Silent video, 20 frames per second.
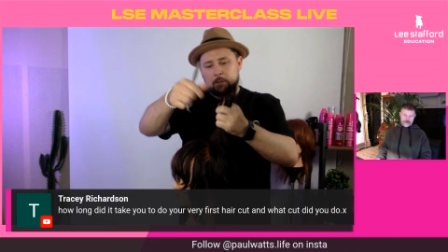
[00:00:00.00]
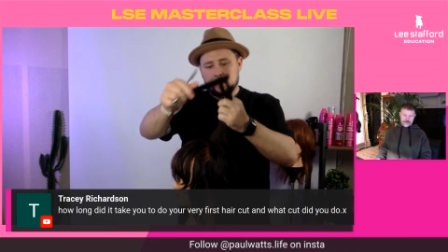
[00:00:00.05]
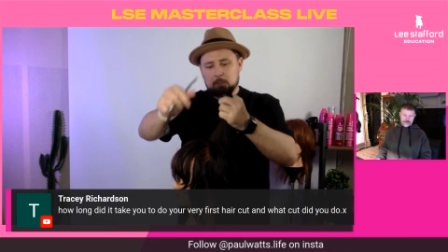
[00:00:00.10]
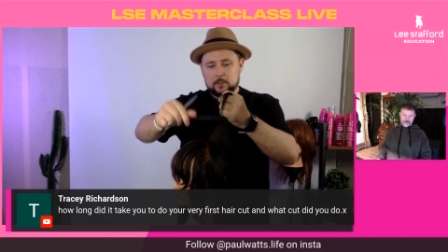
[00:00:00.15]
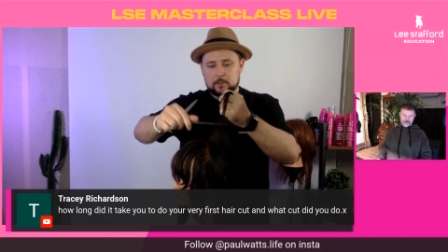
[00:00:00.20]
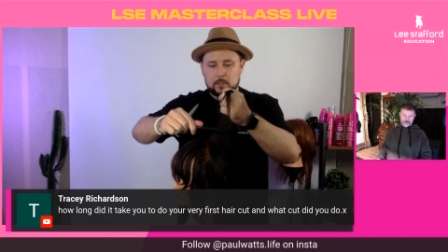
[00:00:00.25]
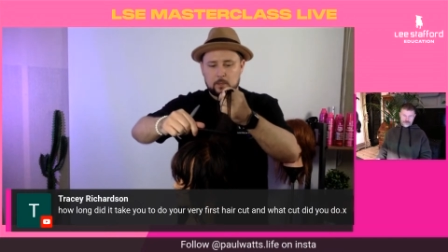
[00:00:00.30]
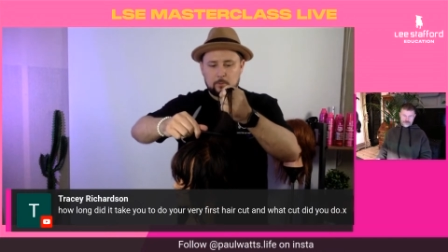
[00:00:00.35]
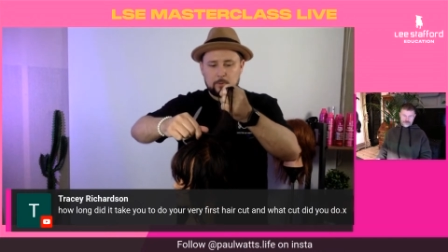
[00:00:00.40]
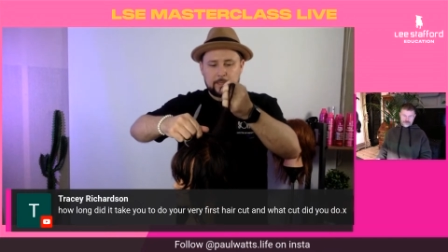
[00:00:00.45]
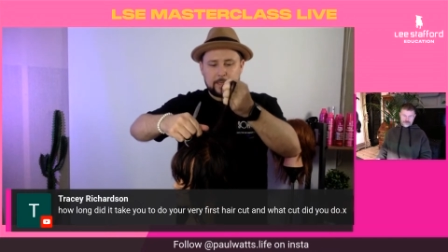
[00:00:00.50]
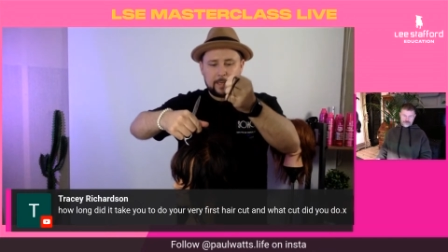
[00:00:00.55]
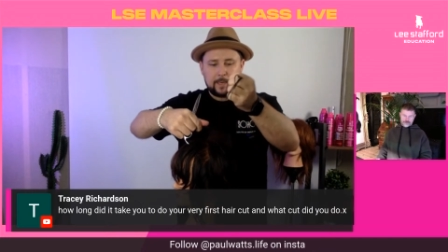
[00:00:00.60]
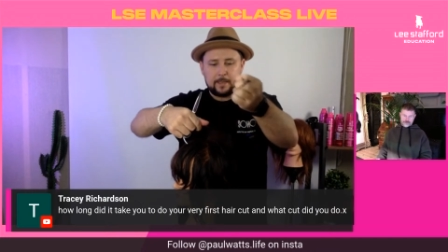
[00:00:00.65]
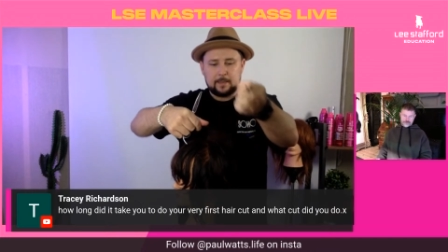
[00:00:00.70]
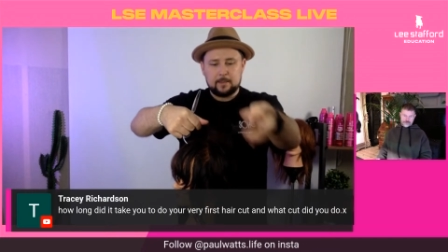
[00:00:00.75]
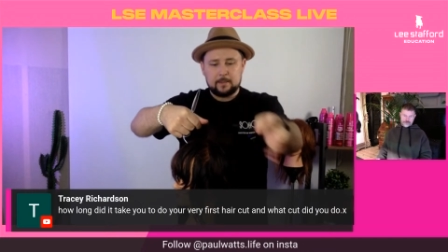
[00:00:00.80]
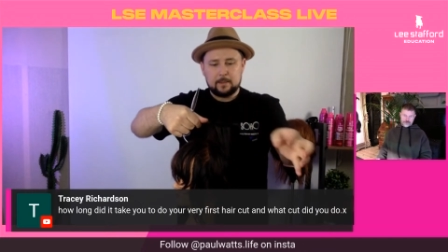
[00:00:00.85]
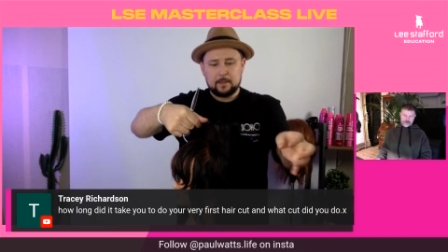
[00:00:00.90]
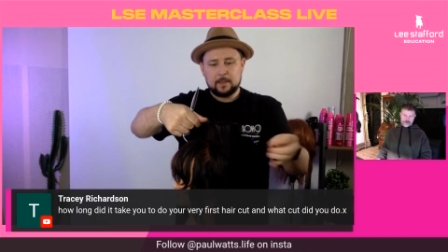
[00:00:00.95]
So
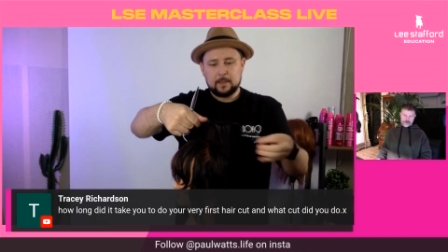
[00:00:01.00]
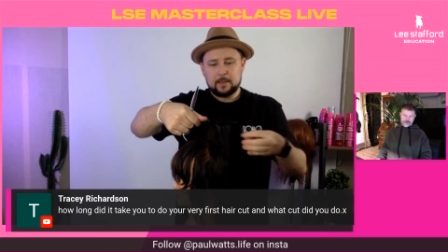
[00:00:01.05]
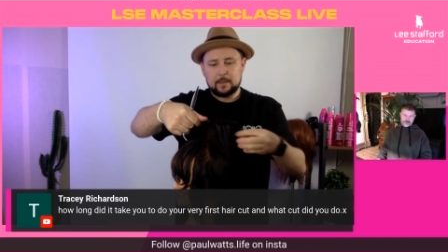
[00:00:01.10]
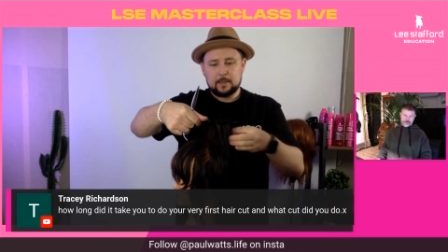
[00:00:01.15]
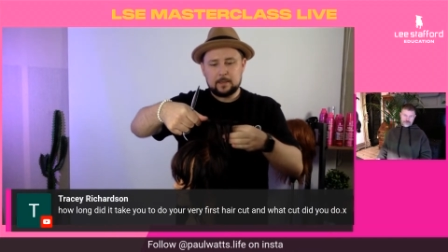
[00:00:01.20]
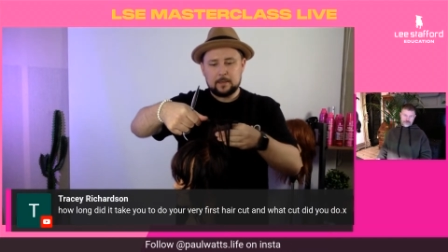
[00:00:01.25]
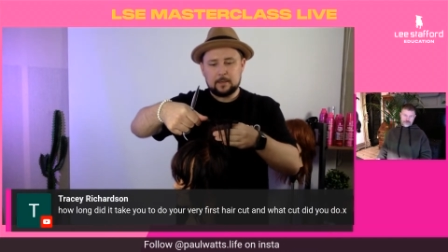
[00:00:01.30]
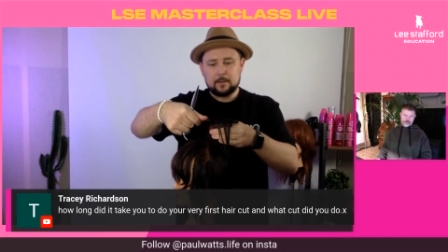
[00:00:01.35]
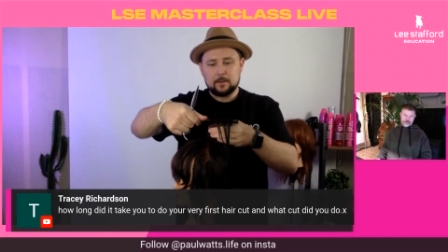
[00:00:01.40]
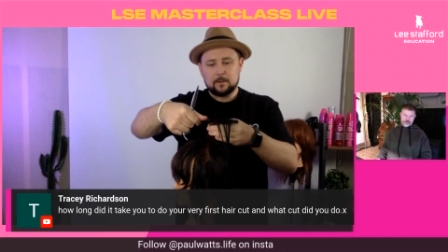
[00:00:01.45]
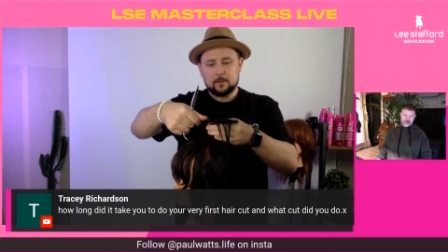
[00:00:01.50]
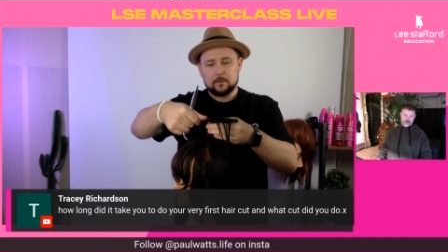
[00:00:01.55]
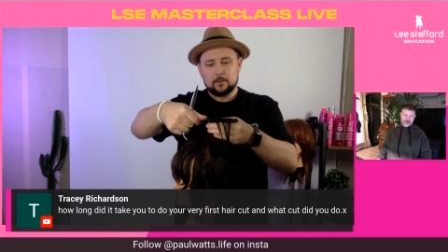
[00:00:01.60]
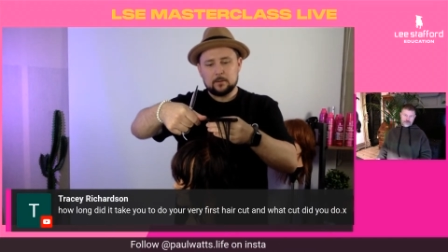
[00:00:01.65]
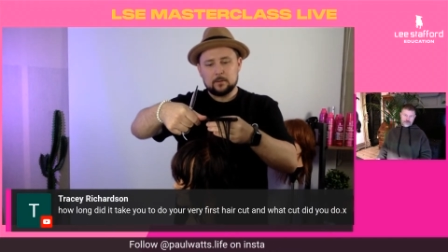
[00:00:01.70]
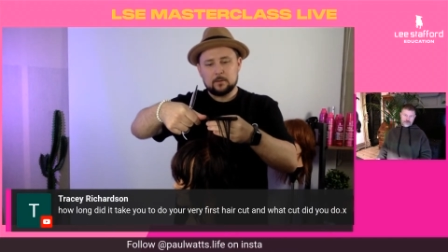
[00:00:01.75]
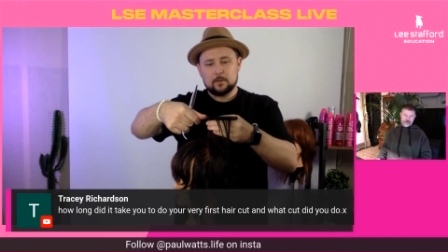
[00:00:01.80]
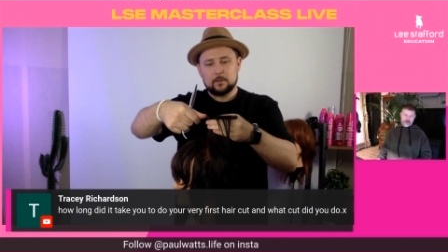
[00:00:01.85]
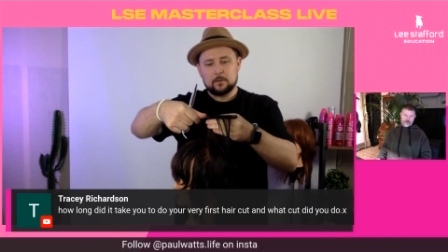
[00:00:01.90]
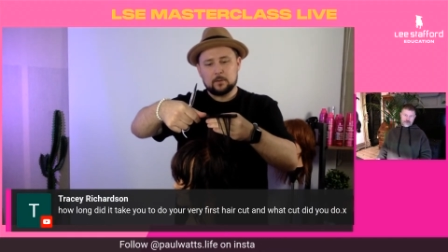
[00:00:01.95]
we're
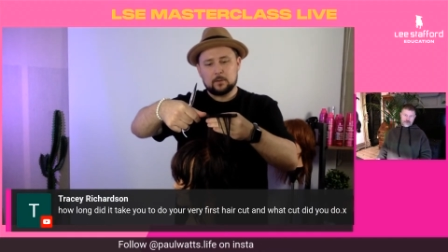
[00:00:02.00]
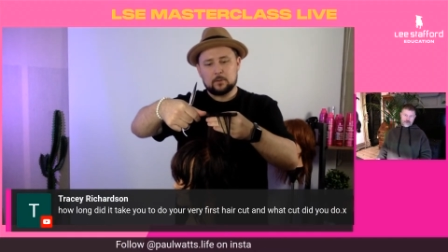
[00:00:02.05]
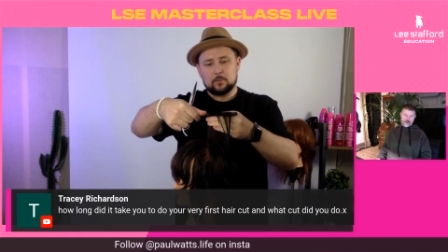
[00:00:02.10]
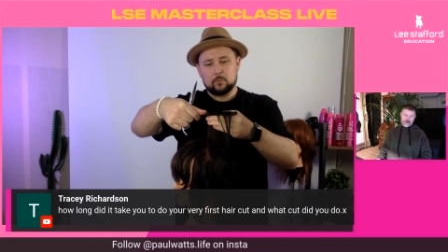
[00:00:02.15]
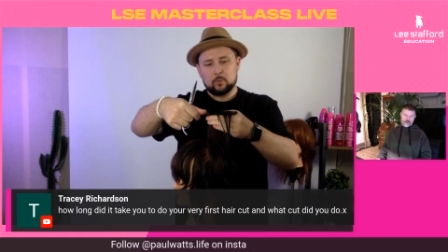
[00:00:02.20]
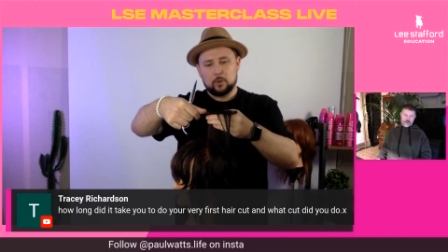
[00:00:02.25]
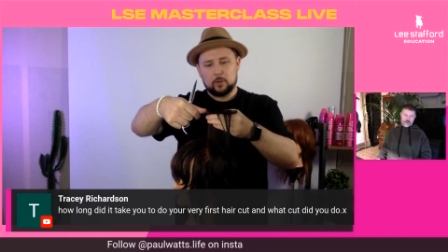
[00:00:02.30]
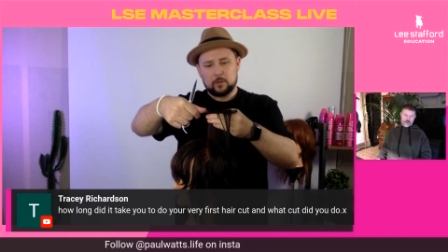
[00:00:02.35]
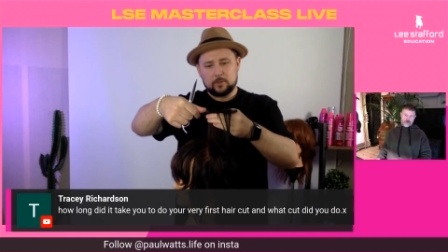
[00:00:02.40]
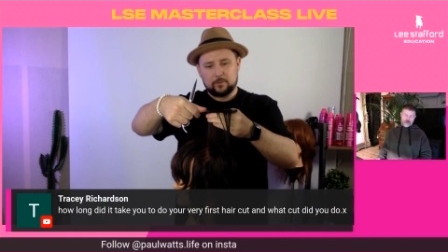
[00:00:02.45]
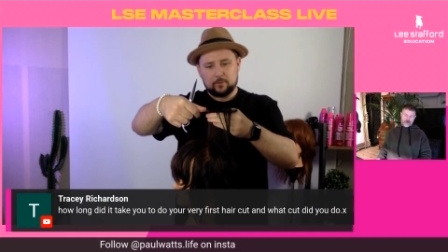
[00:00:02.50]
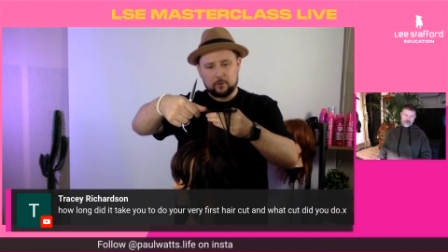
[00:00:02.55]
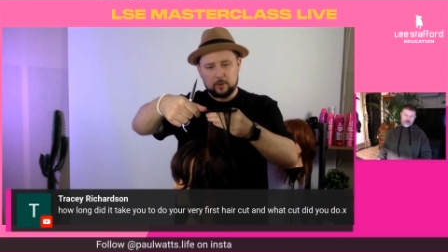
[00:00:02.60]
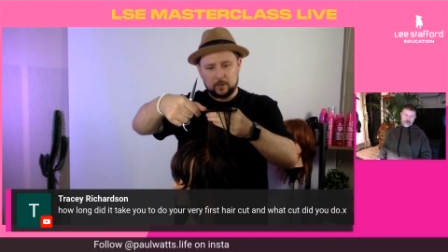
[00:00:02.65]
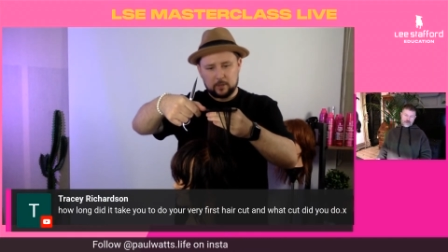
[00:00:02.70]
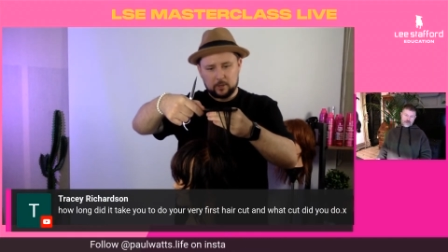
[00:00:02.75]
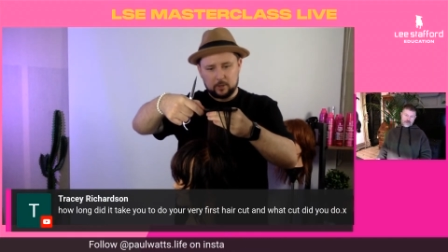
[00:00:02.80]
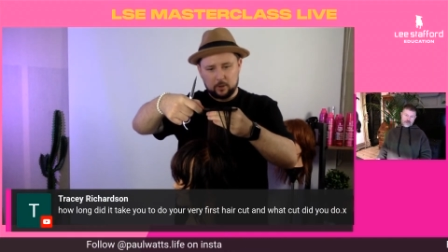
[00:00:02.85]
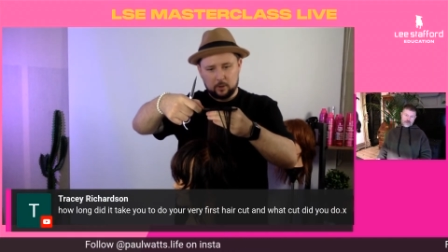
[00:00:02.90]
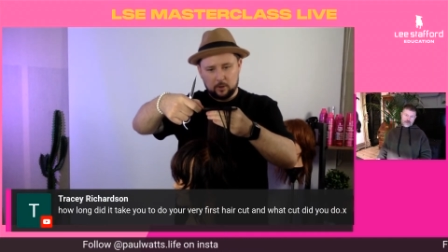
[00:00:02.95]
looking for our
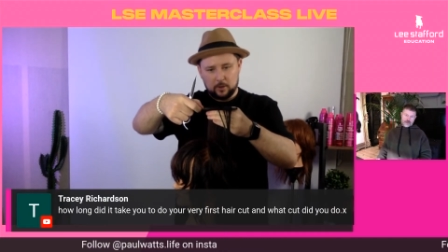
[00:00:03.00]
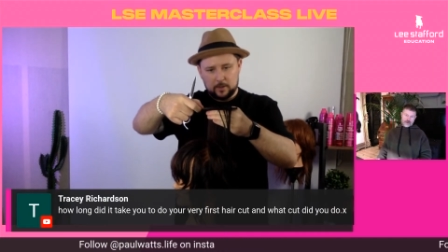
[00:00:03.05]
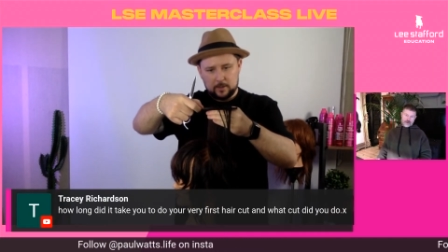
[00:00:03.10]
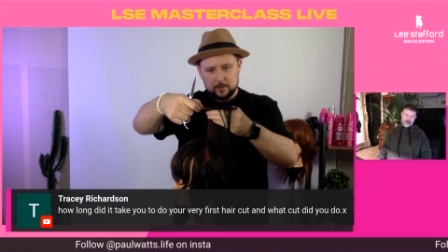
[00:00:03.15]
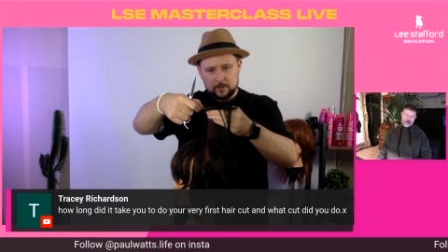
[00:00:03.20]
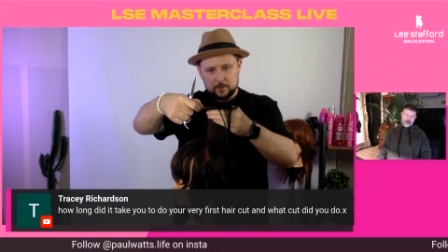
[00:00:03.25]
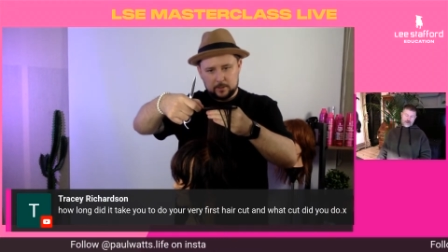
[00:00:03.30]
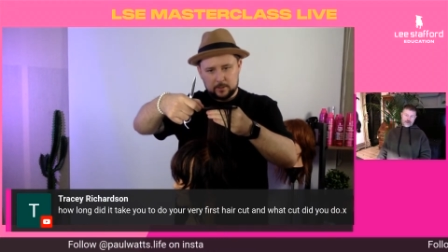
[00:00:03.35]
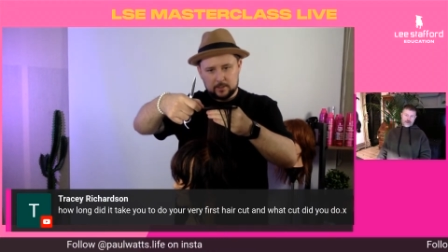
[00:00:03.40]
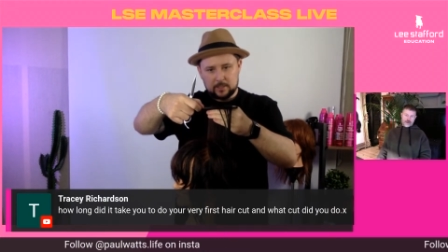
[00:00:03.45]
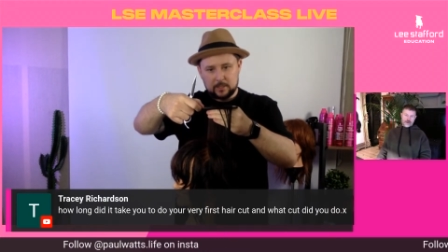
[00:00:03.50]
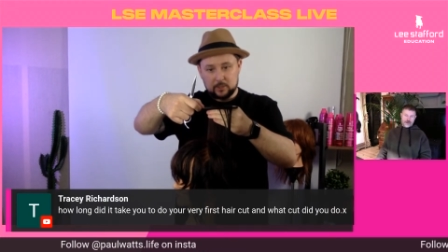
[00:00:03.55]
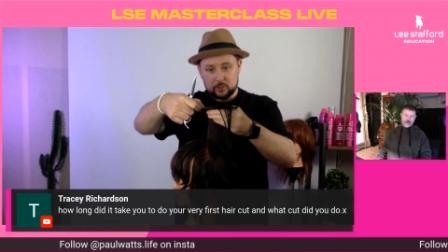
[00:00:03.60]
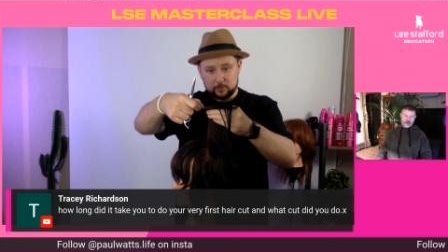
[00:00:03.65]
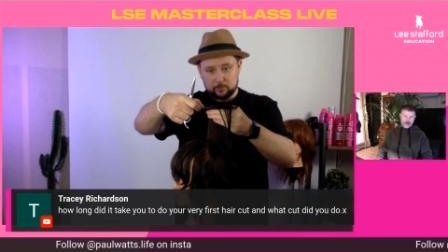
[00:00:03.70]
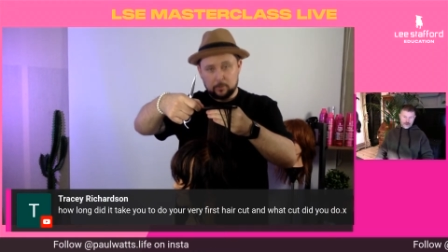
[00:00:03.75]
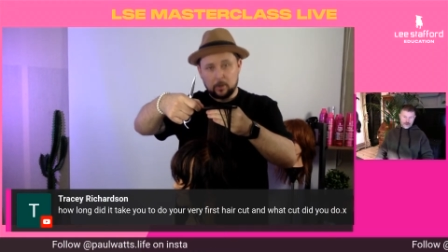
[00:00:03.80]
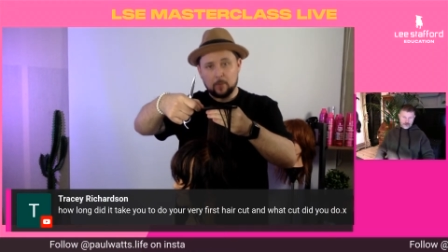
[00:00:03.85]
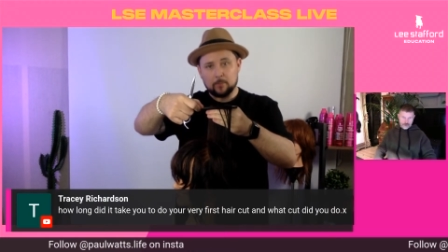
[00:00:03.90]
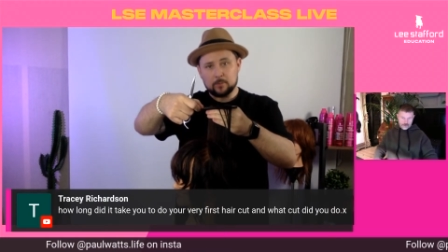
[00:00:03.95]
guide. You can see it's just
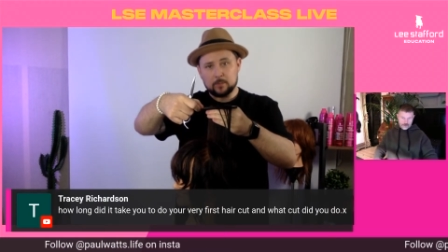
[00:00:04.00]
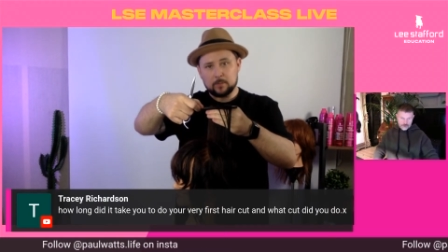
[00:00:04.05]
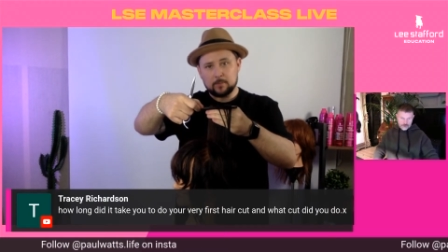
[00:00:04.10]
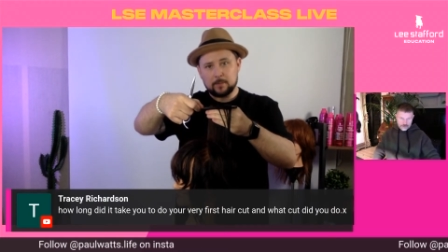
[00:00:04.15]
popped up